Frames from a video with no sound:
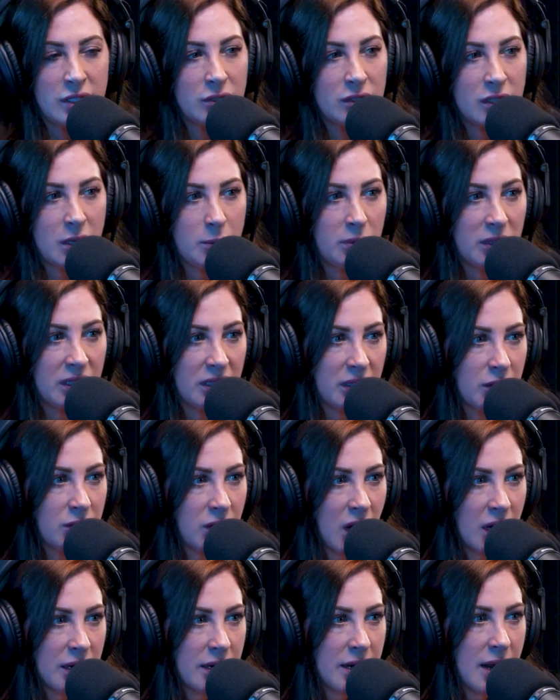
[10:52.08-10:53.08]
sill is completely
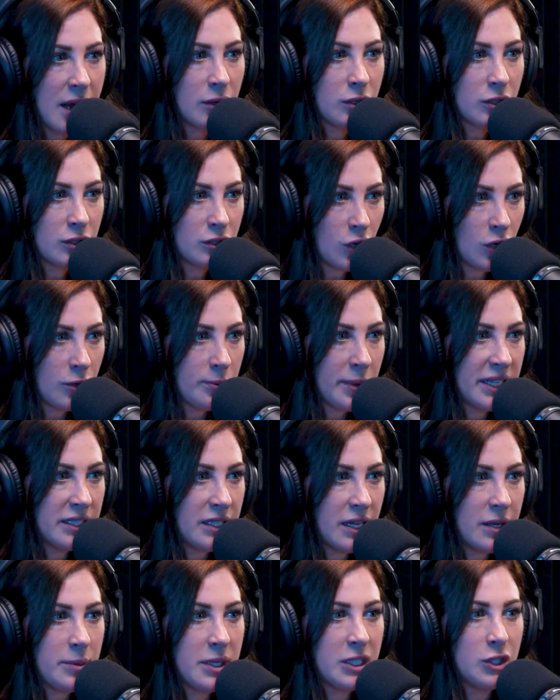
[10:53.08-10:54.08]
rotted out or
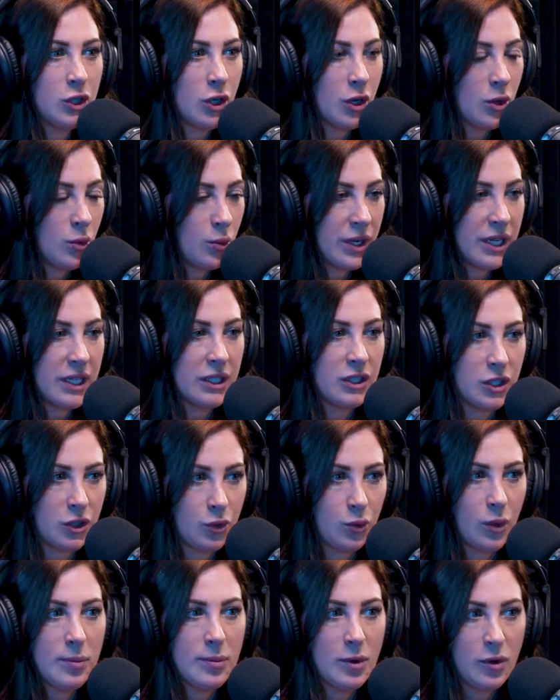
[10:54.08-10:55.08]
termite damage, we can
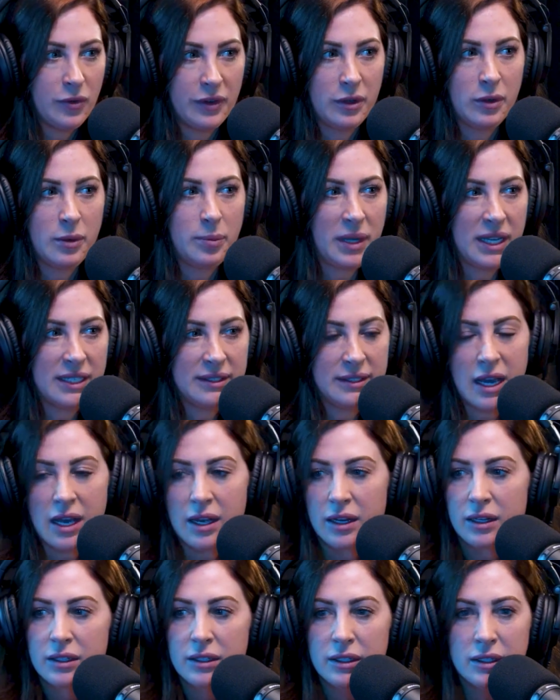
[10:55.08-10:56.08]
just remove and replace
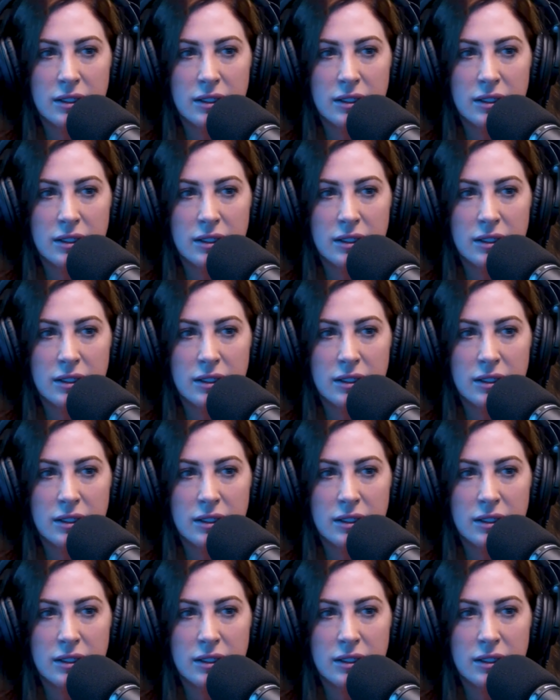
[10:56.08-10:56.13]
that.